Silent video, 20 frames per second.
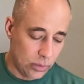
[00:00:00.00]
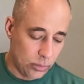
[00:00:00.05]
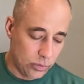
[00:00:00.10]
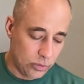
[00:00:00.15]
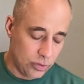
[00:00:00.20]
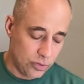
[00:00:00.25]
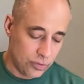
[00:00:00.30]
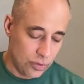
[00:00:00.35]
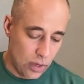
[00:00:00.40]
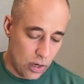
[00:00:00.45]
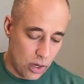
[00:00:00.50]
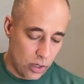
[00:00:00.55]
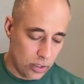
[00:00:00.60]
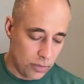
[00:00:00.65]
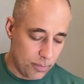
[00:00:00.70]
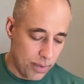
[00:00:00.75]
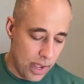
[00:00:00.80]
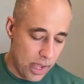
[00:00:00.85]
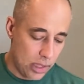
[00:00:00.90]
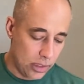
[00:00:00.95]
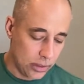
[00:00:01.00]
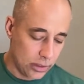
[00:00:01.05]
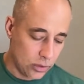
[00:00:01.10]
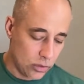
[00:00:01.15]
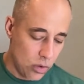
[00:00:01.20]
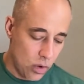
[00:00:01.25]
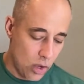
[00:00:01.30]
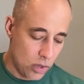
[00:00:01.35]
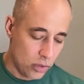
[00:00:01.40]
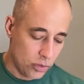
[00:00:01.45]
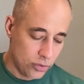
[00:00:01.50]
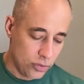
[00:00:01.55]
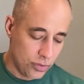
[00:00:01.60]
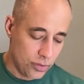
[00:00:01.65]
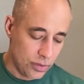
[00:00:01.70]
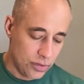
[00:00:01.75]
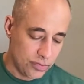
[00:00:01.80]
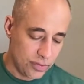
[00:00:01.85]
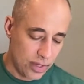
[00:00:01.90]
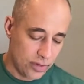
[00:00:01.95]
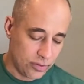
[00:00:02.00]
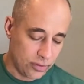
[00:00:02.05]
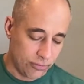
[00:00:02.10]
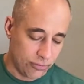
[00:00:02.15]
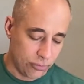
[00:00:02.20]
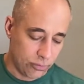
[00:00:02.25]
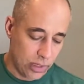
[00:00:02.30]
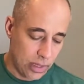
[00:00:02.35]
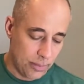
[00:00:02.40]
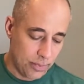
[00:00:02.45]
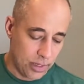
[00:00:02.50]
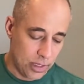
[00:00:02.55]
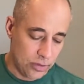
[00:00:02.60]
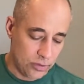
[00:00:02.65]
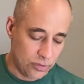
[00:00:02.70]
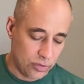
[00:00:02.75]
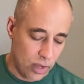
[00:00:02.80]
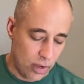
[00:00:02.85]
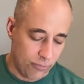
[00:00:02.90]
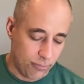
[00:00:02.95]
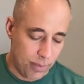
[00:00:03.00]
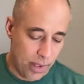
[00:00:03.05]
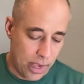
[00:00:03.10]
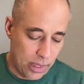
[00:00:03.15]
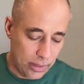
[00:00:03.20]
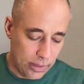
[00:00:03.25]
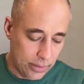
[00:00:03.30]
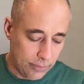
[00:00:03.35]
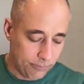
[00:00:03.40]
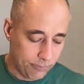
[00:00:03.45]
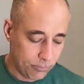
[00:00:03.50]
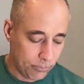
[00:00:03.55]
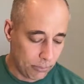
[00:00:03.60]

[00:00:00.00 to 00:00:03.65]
which is the hard palate, caudal to the incisive foramen, and soft palate.